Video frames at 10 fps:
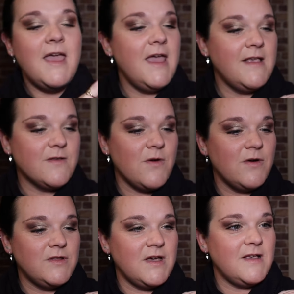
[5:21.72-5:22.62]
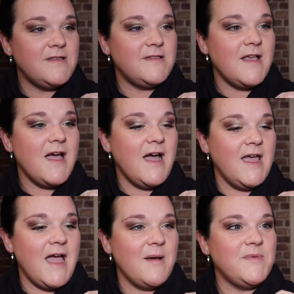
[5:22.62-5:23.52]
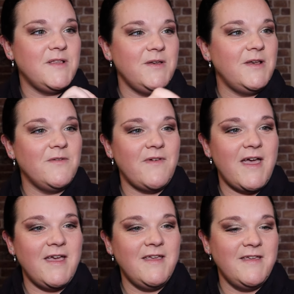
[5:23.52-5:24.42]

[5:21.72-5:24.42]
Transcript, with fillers: It is gorgeous. I absolutely love it.